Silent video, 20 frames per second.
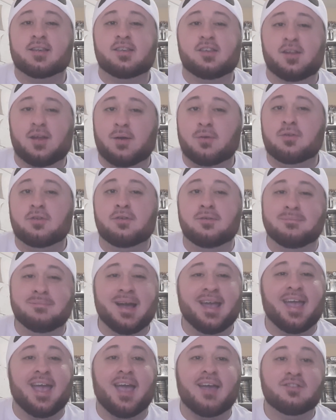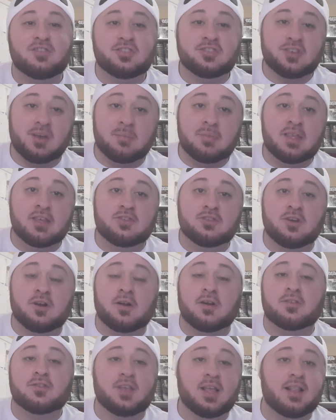You know, you might have some of these
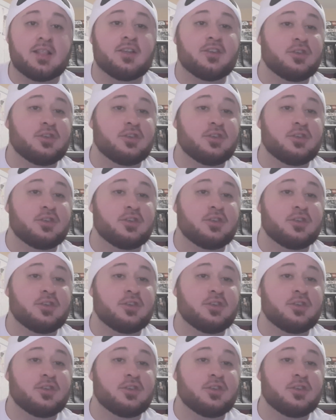cards in the